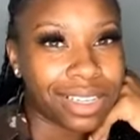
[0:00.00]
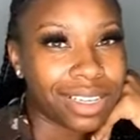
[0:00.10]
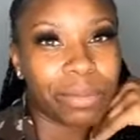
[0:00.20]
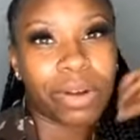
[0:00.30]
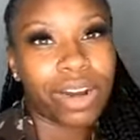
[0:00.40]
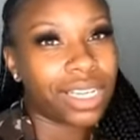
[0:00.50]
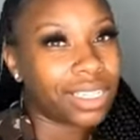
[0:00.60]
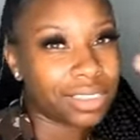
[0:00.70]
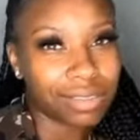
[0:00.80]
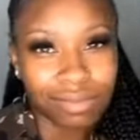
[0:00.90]
Partying,
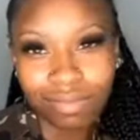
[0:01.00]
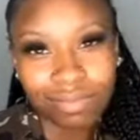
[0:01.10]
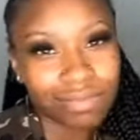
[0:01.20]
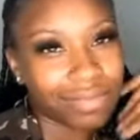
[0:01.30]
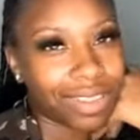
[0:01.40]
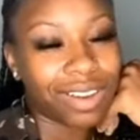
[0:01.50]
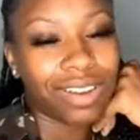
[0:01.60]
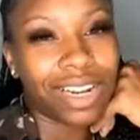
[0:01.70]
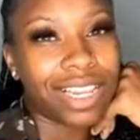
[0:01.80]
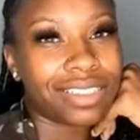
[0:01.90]
all that
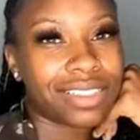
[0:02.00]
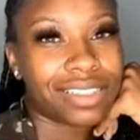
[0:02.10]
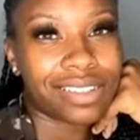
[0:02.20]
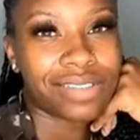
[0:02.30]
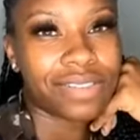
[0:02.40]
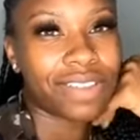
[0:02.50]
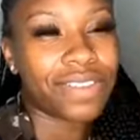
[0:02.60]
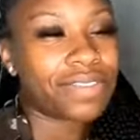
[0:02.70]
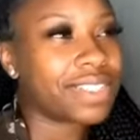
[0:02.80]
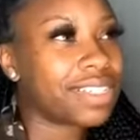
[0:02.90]
extra stuff at
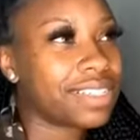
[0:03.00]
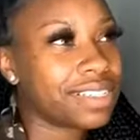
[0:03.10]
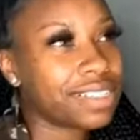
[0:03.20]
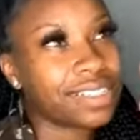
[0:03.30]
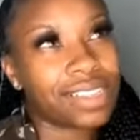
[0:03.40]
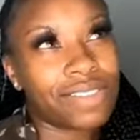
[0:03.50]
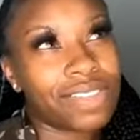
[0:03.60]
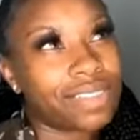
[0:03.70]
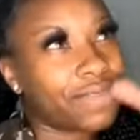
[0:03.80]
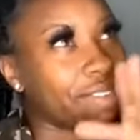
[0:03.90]
15, 7,
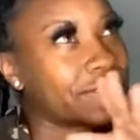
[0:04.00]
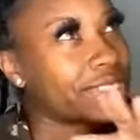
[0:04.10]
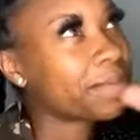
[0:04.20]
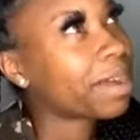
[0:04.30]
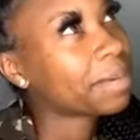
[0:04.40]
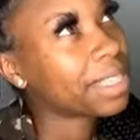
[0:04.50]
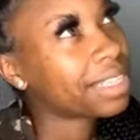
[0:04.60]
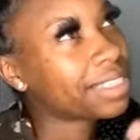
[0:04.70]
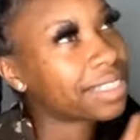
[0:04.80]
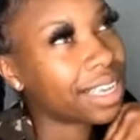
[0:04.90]
15, probably like
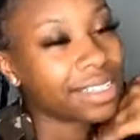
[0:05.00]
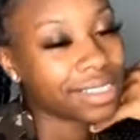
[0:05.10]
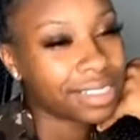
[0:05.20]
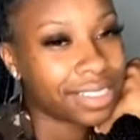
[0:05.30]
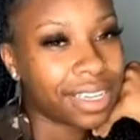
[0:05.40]
to 18.